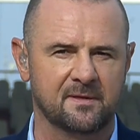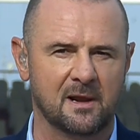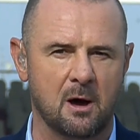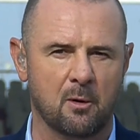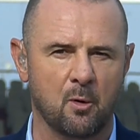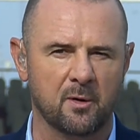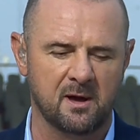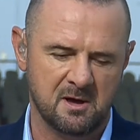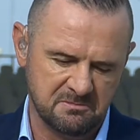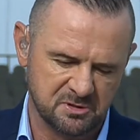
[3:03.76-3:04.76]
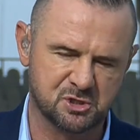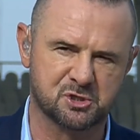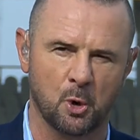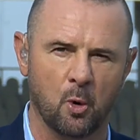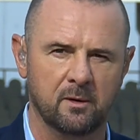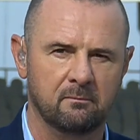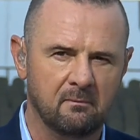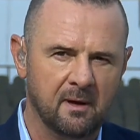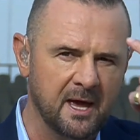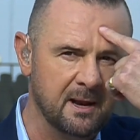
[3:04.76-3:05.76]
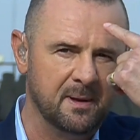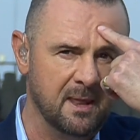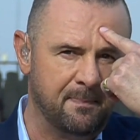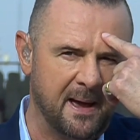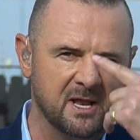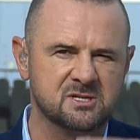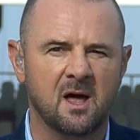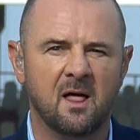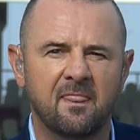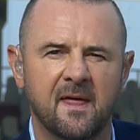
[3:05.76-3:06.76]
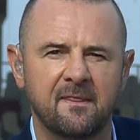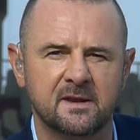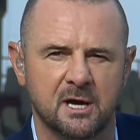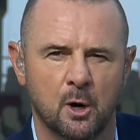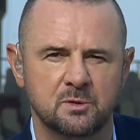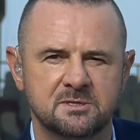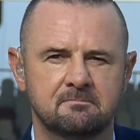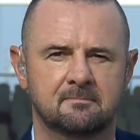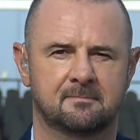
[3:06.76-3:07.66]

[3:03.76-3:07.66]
to the lower order, short, hit him in the badge, then the toes.